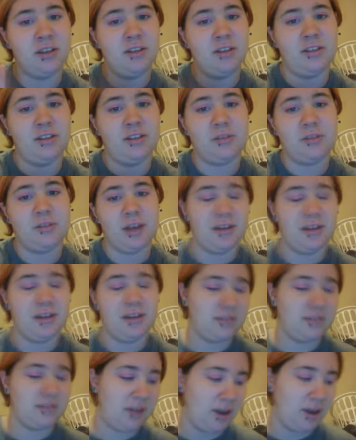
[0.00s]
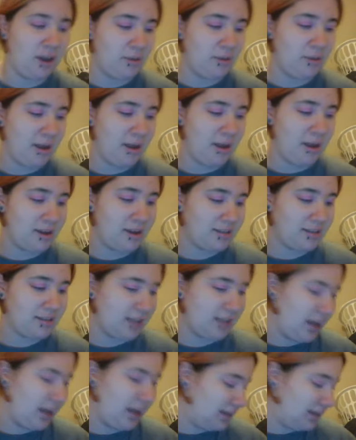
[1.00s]
you'll get a new box, and
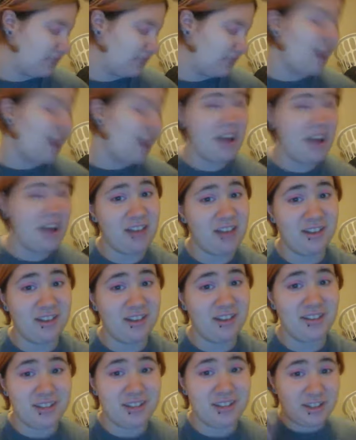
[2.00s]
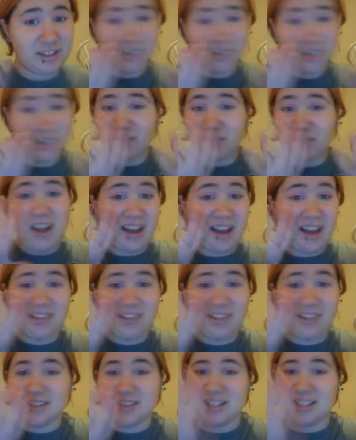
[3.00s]
it's $5. Just $5.
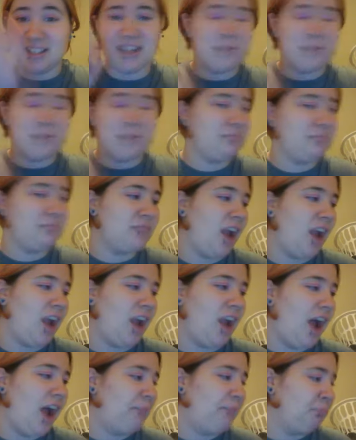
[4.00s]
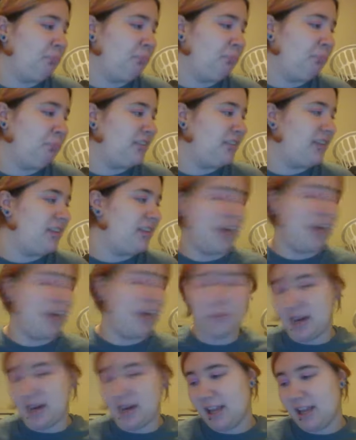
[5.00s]
That's it. Um, another one
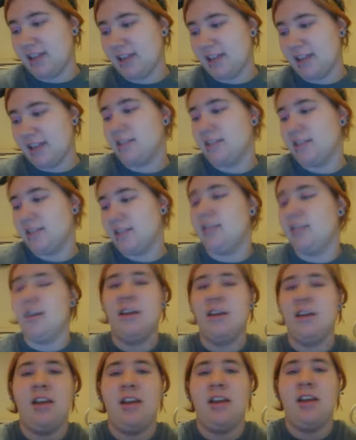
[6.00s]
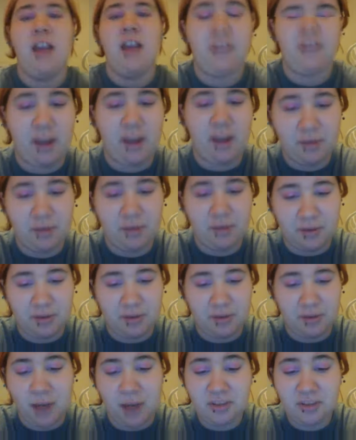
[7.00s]
is, I forgot which one. I
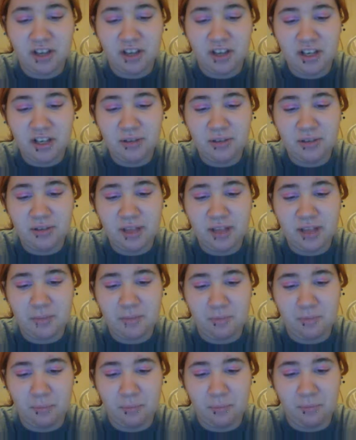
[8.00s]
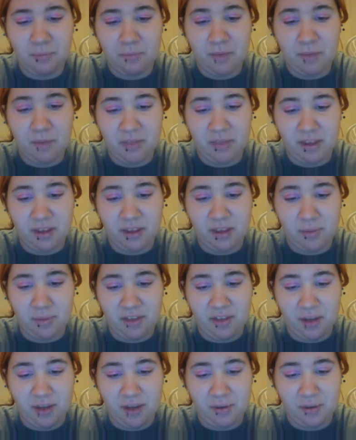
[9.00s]
was trying to do Lip Monthly, but that
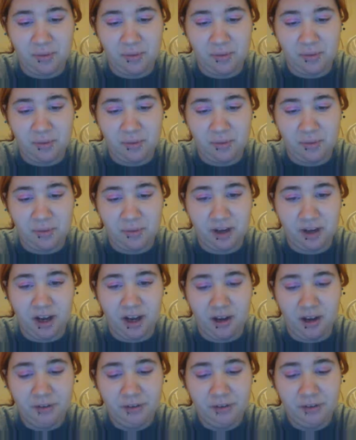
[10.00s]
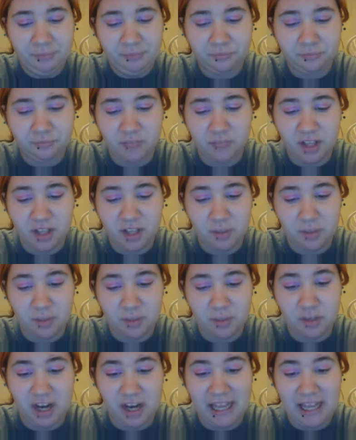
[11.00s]
one wasn't working. So I'm going to try
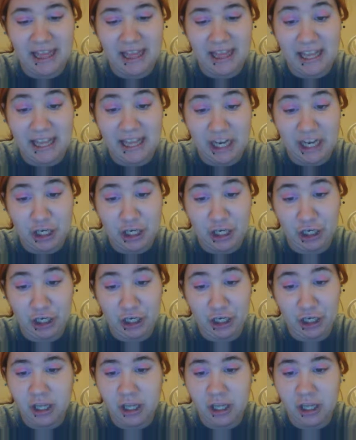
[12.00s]
again later.